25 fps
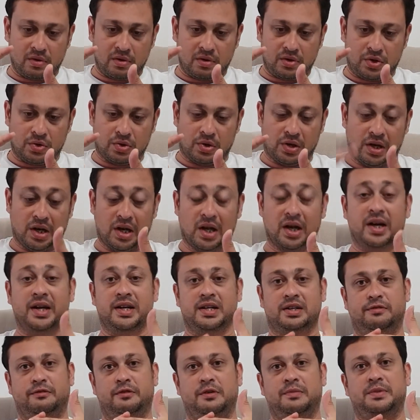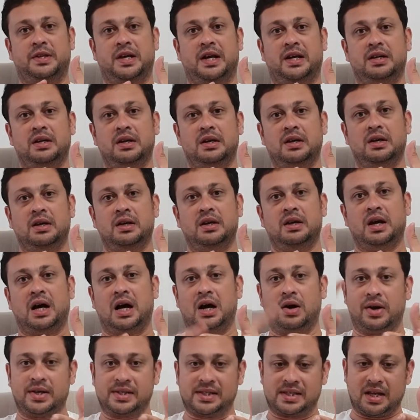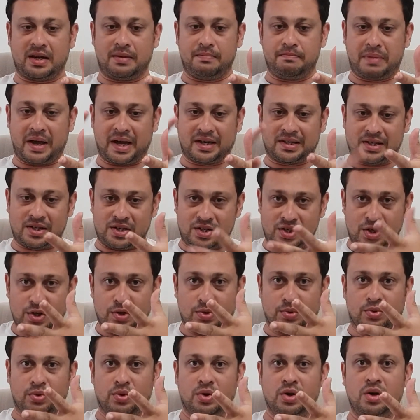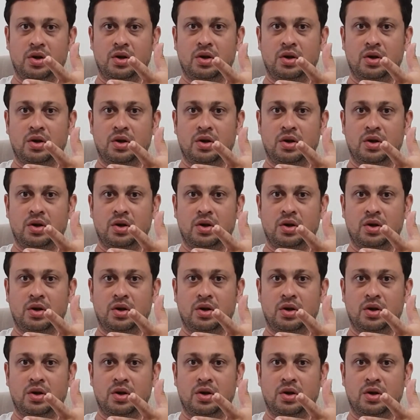you learned from that? How has that impacted you?